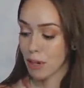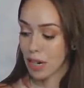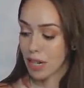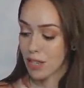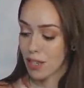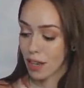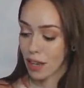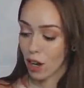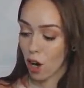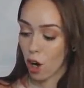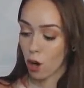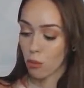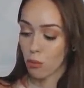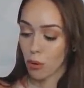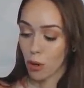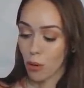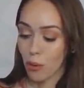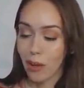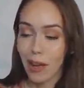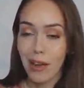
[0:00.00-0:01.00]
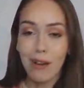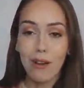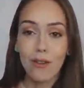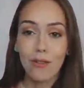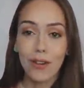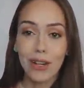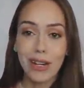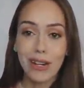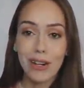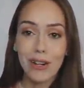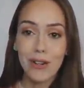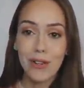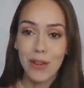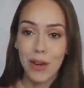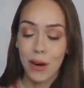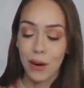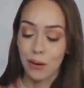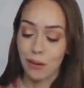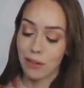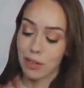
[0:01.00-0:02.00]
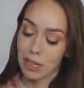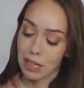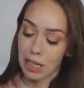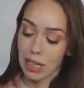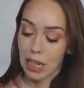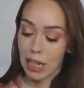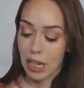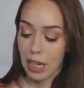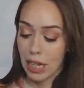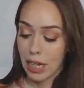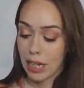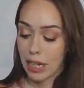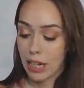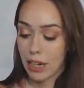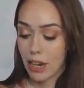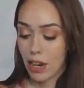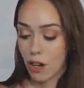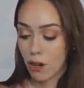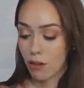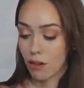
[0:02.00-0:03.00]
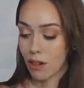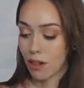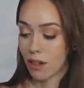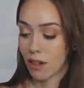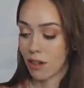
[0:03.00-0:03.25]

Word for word: but it's like all broken over here. So, you know,